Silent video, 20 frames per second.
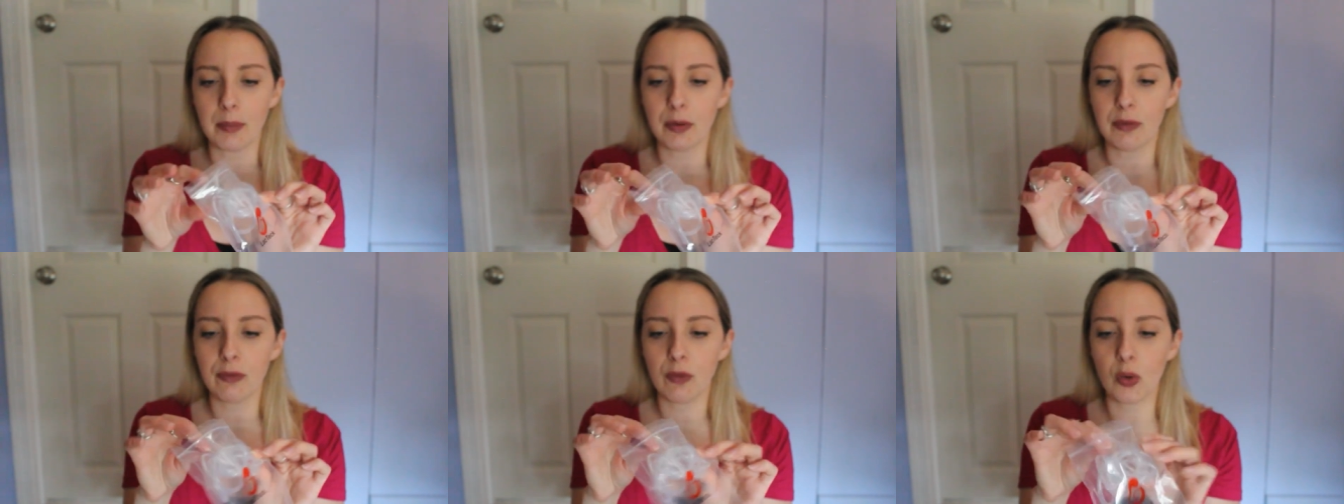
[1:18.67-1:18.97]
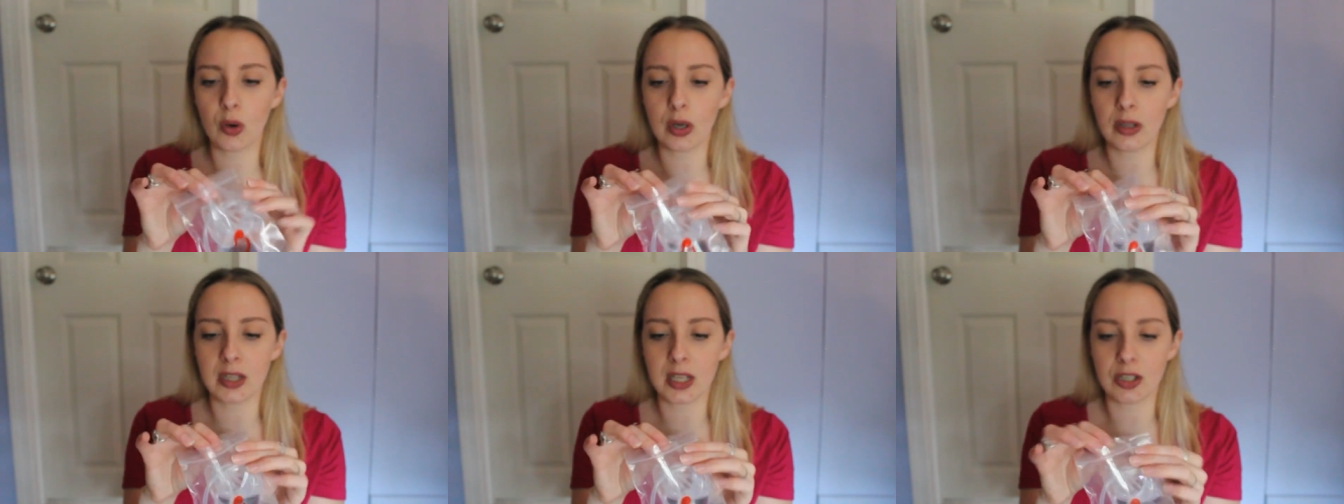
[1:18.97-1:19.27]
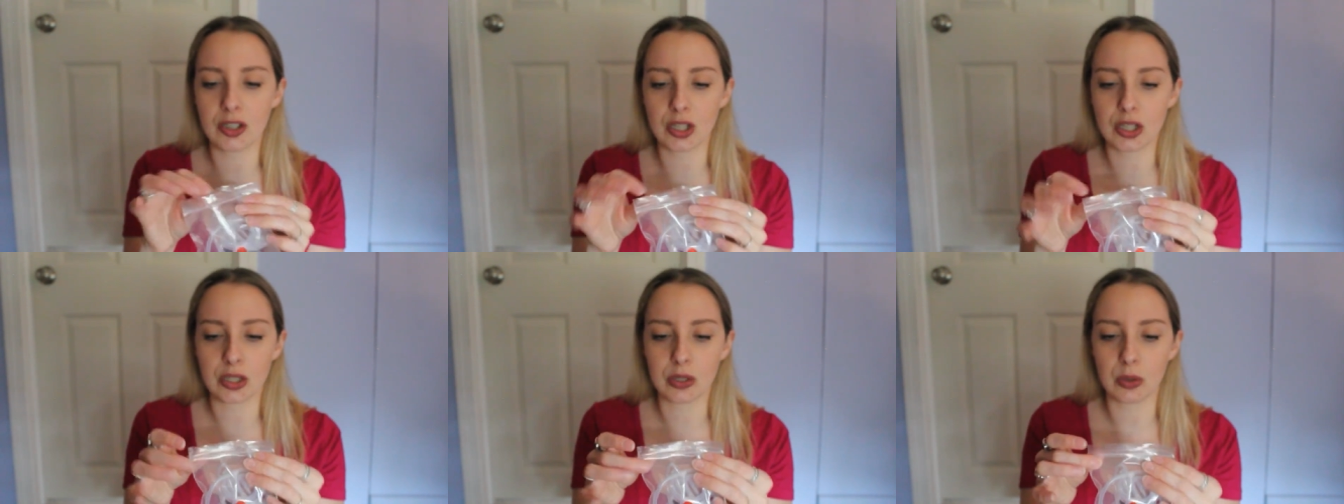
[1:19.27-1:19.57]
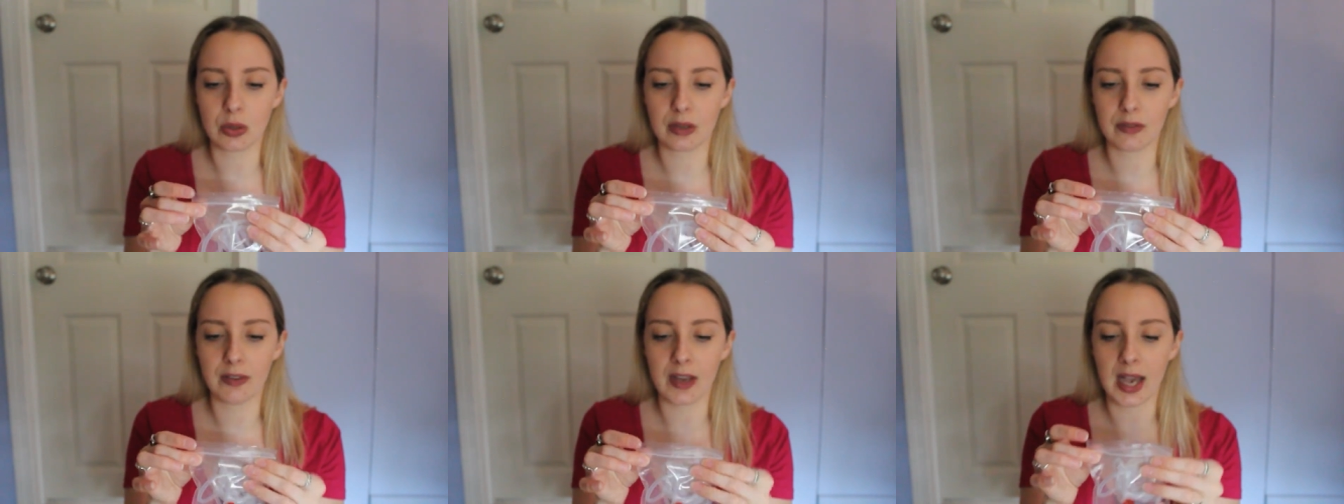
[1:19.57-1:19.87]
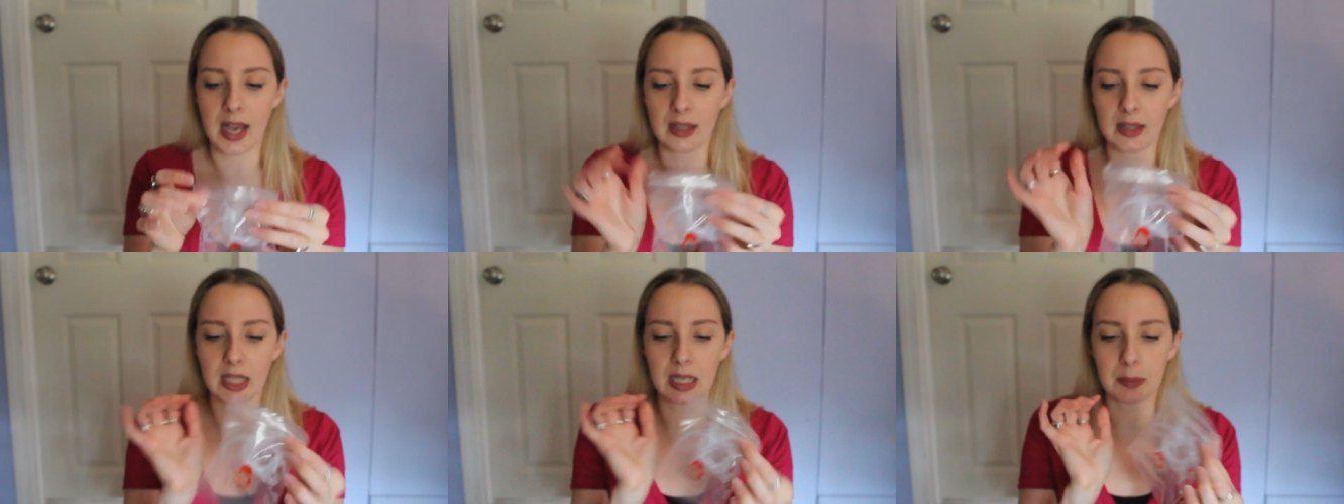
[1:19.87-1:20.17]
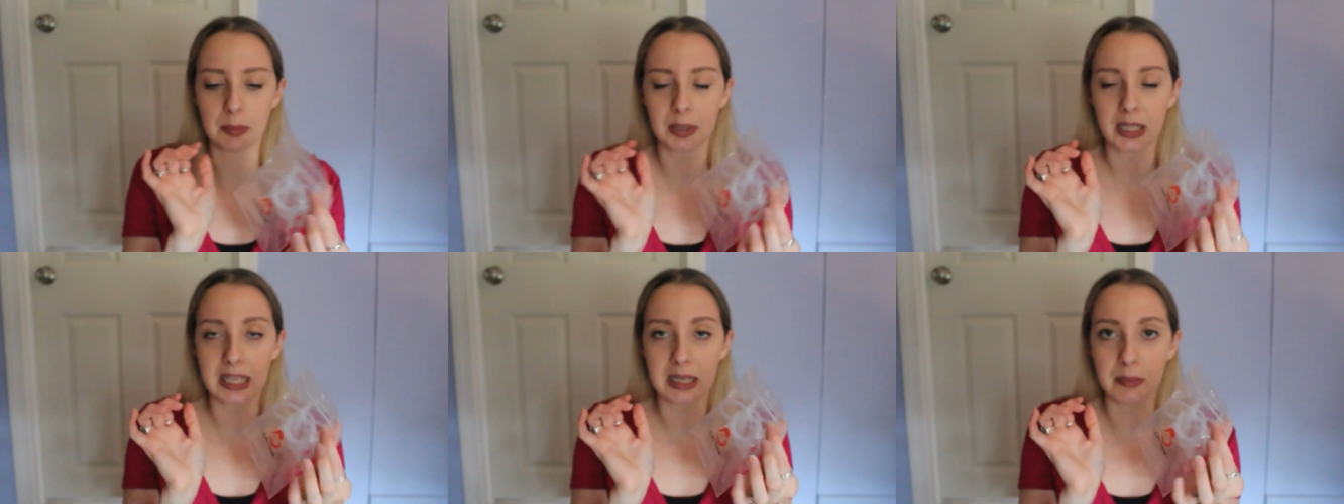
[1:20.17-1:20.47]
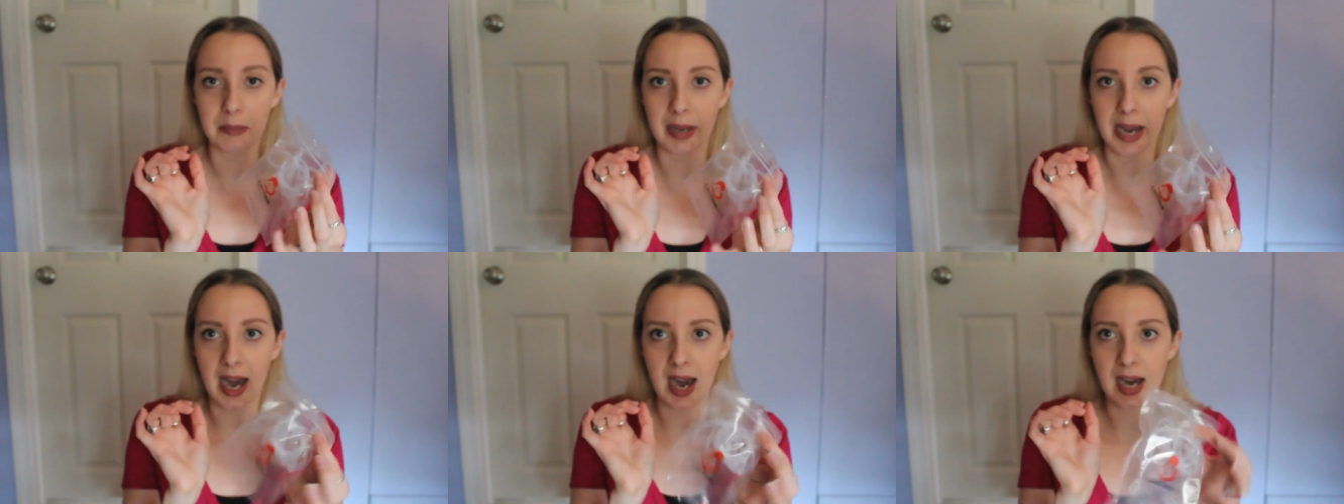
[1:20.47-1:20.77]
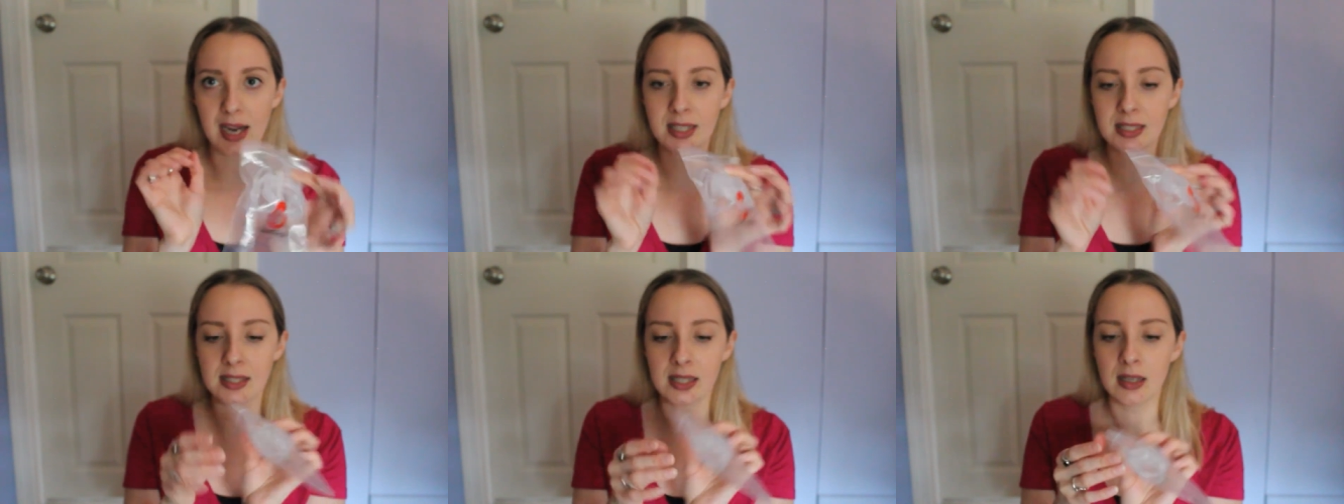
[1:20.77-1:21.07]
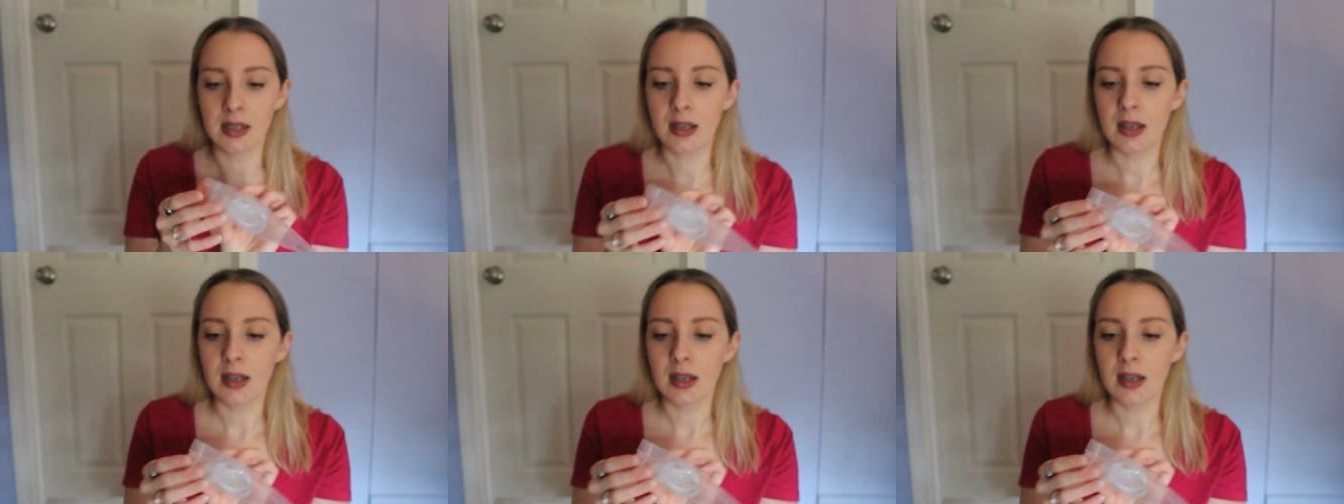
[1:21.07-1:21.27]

Before, they just sort of had like plain bags,